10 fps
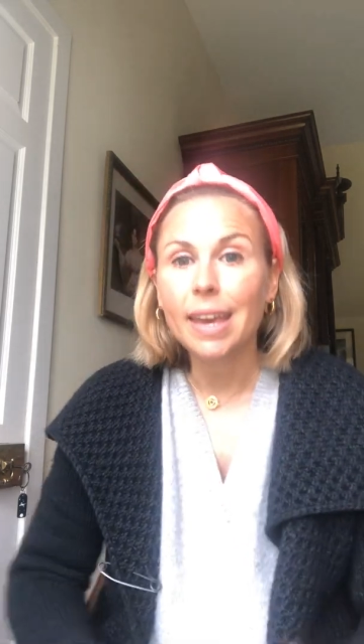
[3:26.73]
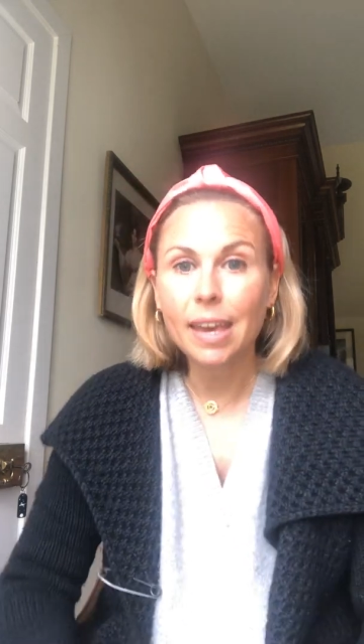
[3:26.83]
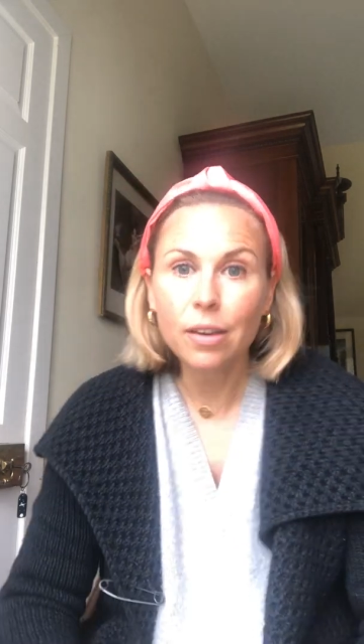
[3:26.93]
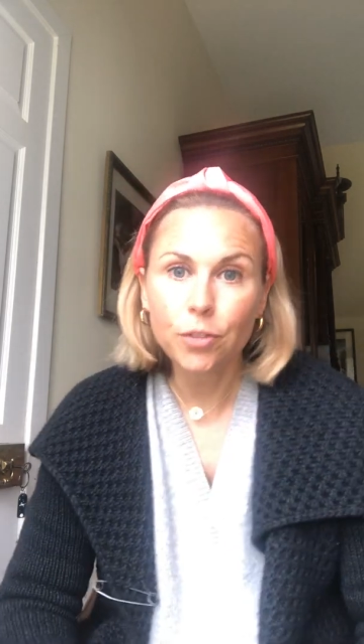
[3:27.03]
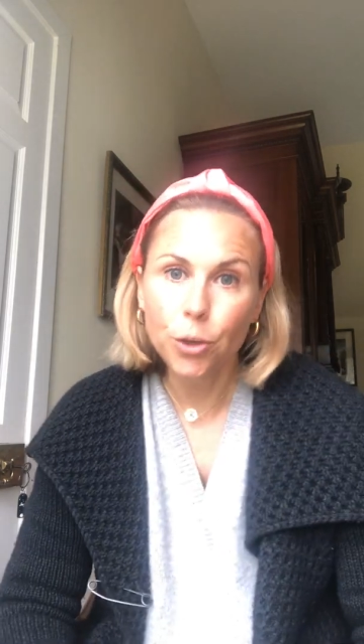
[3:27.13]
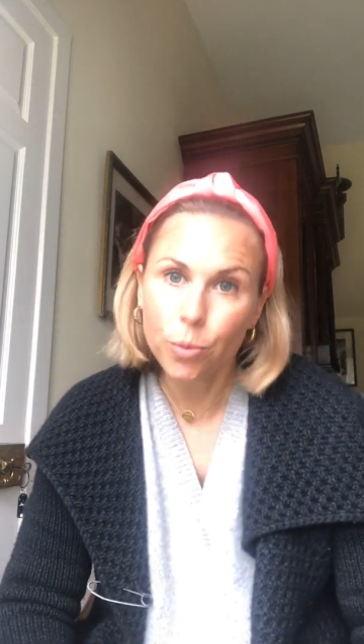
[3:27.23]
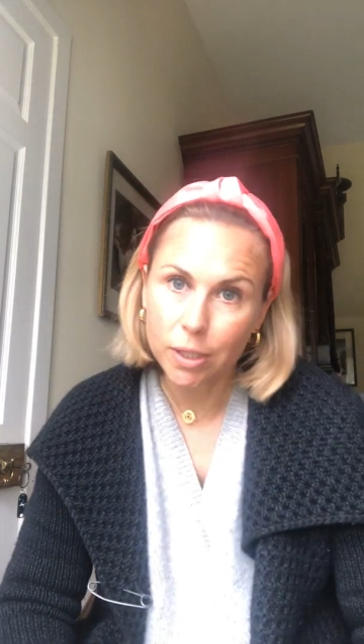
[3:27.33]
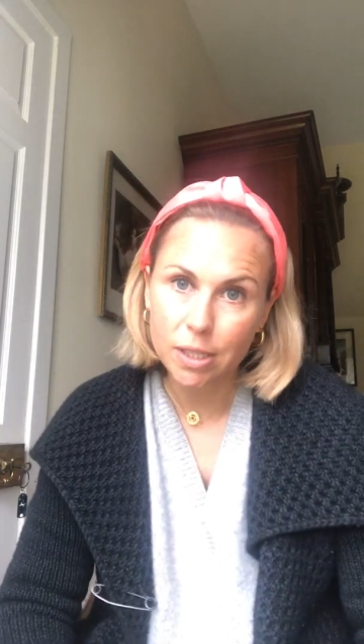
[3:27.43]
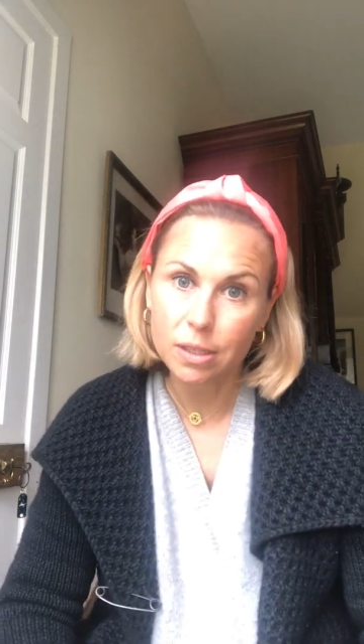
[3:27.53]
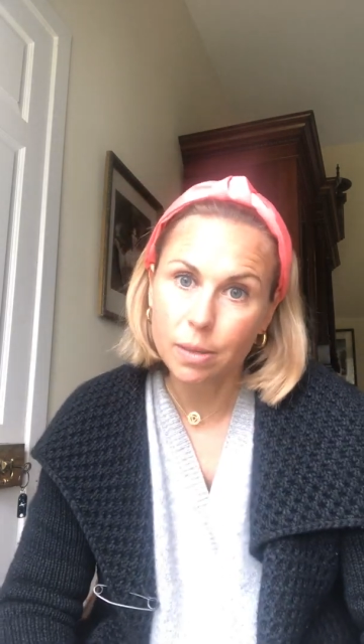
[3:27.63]
If you
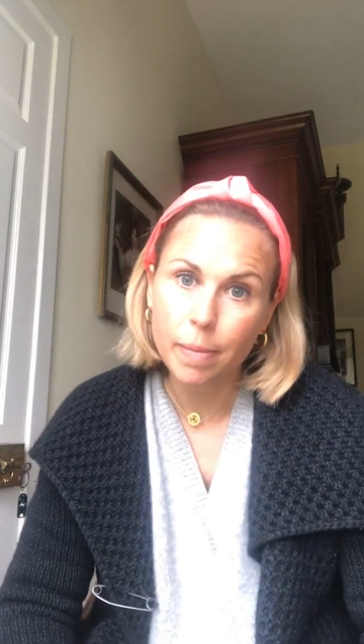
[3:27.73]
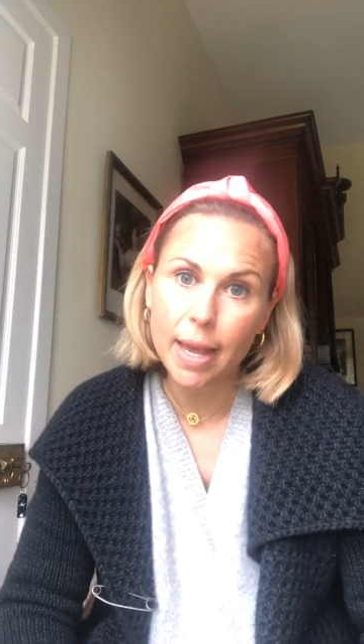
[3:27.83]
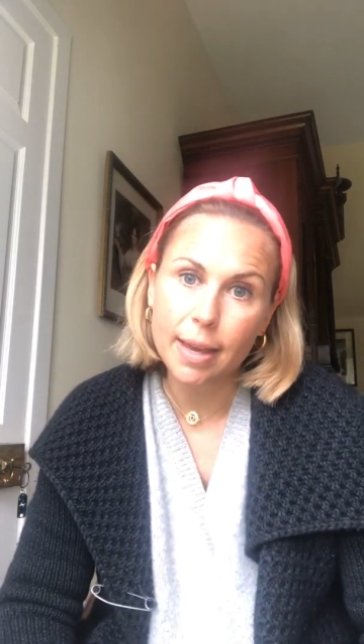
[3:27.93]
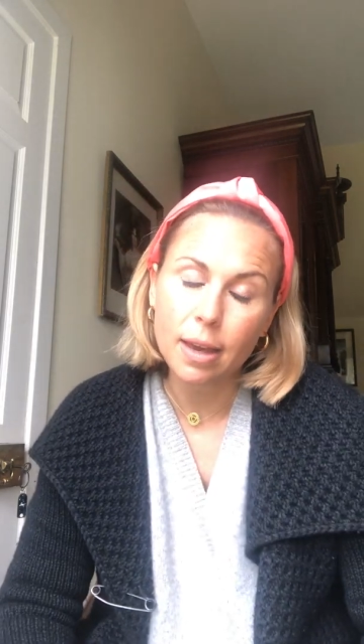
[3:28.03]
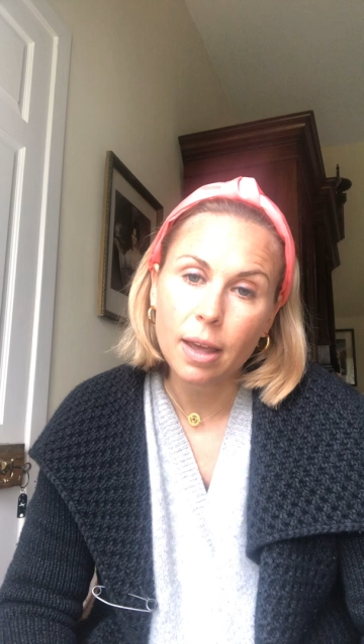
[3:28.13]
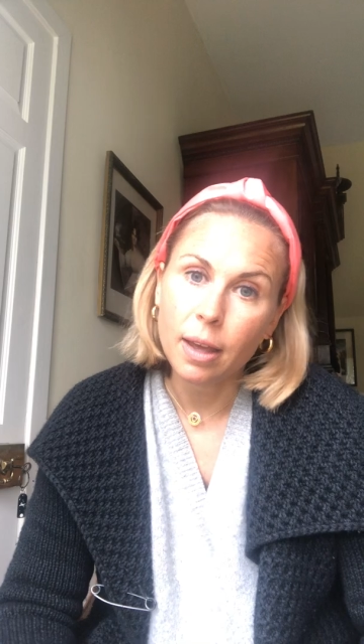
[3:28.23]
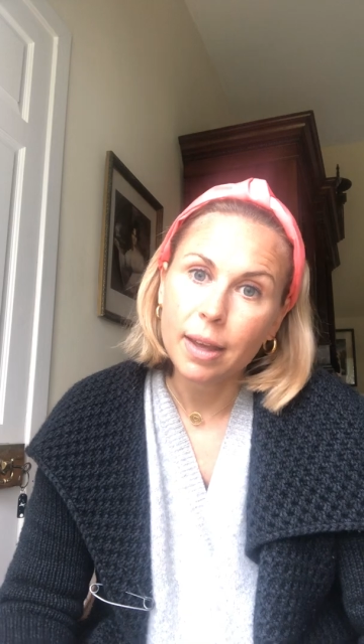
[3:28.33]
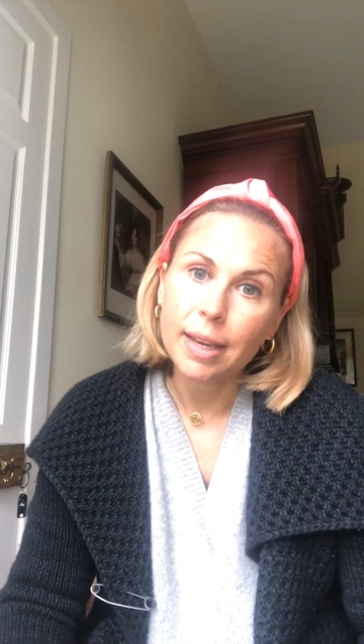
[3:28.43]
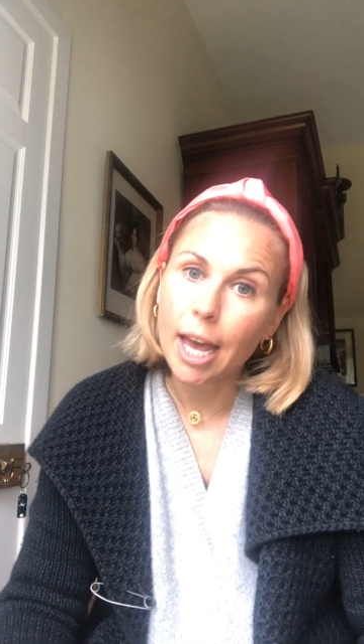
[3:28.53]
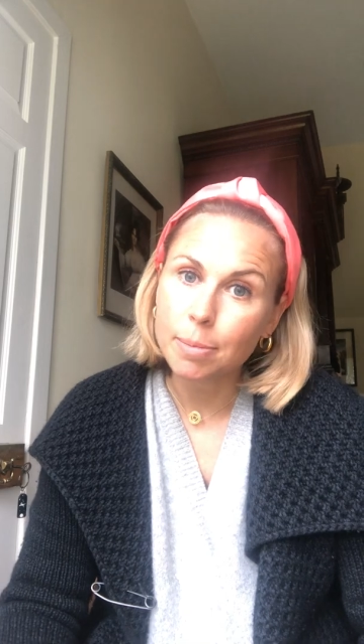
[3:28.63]
wanted to make
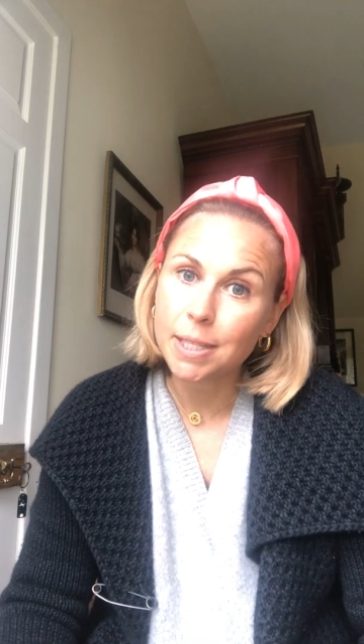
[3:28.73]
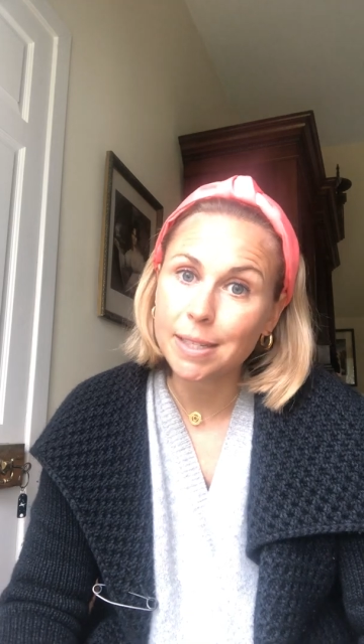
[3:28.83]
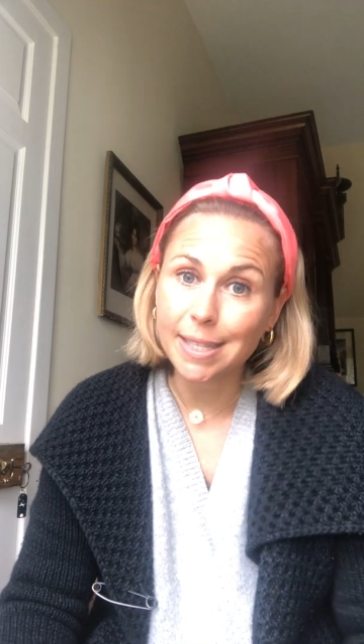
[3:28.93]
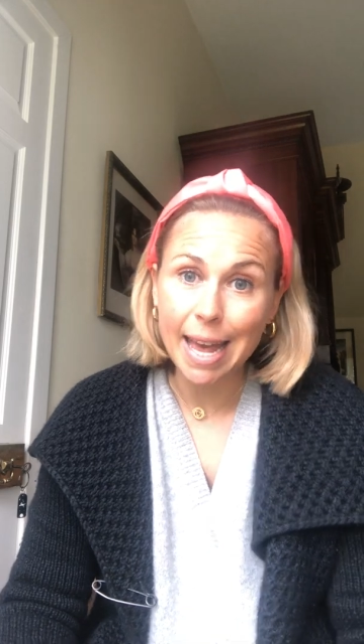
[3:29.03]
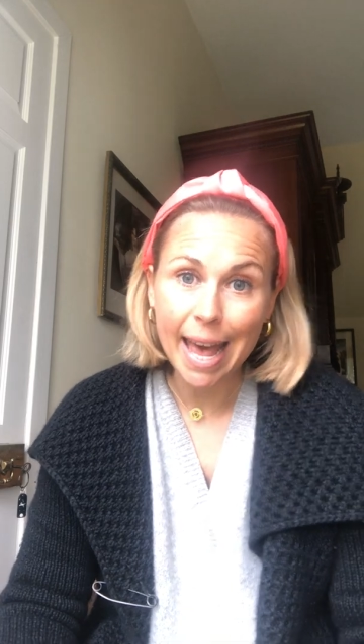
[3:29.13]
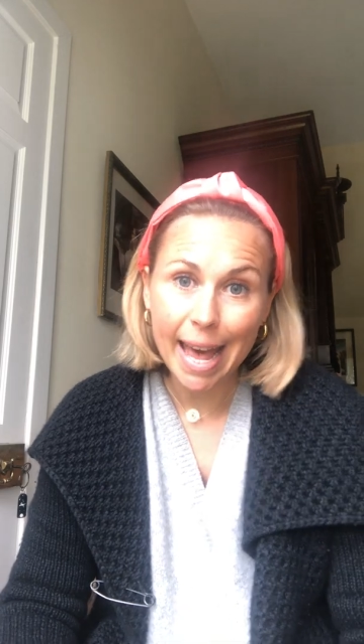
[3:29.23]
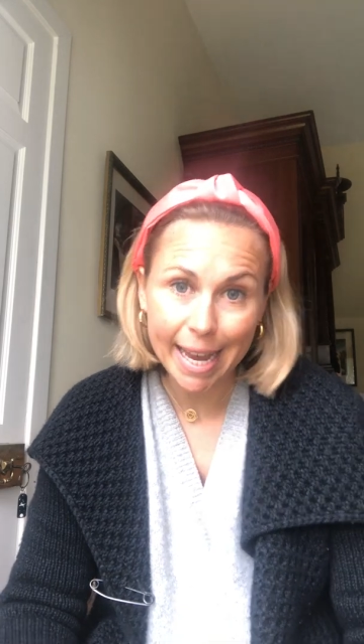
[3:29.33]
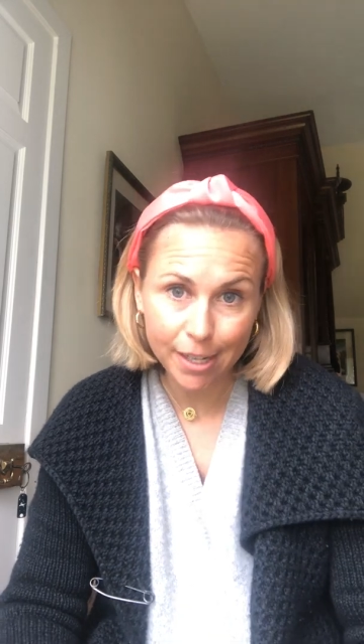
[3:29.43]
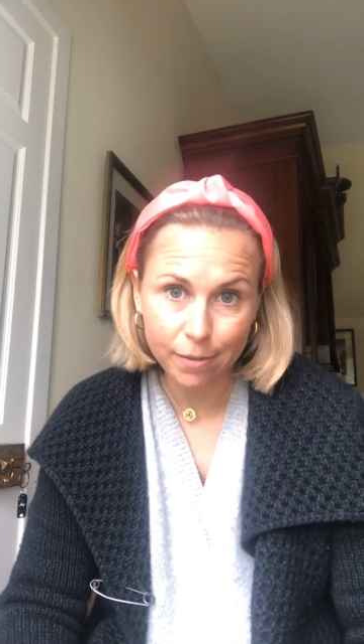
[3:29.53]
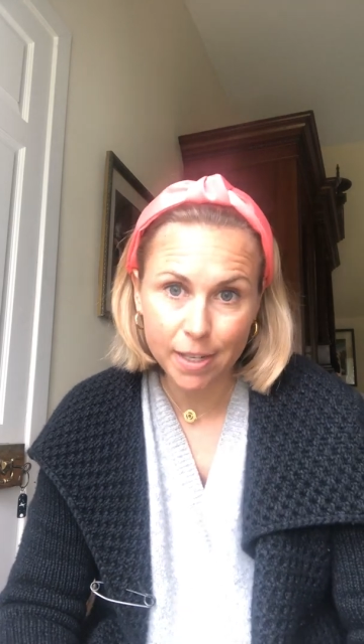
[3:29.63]
capsules
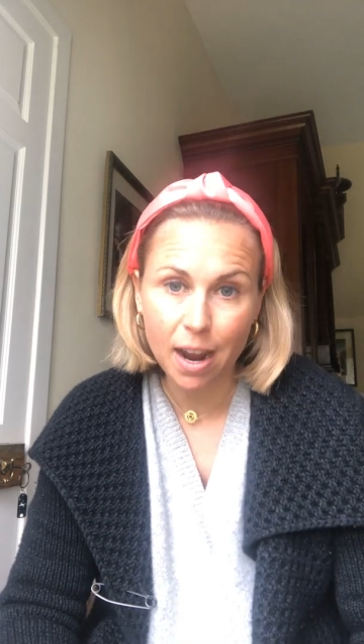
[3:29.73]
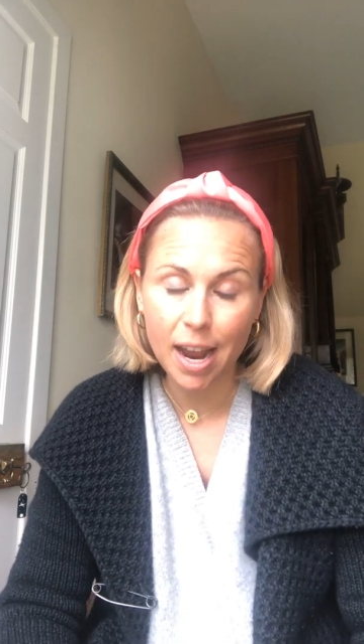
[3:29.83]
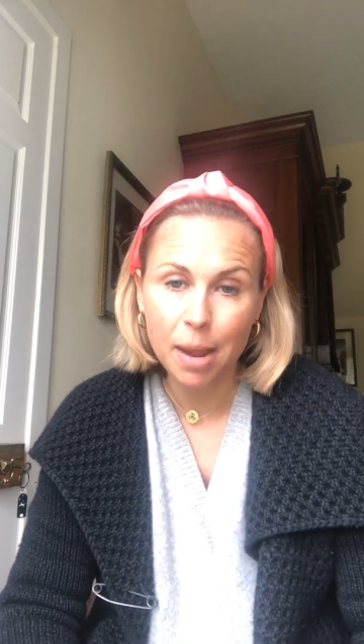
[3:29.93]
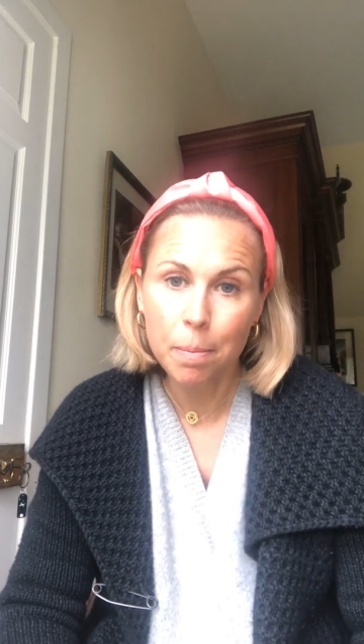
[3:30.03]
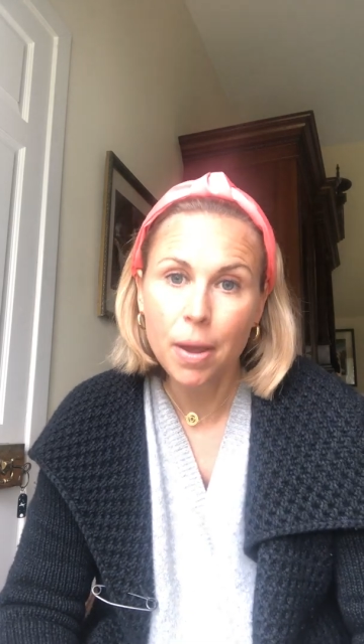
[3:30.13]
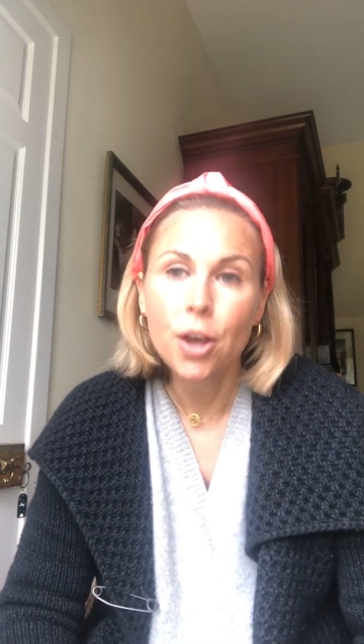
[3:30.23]
ahead of time,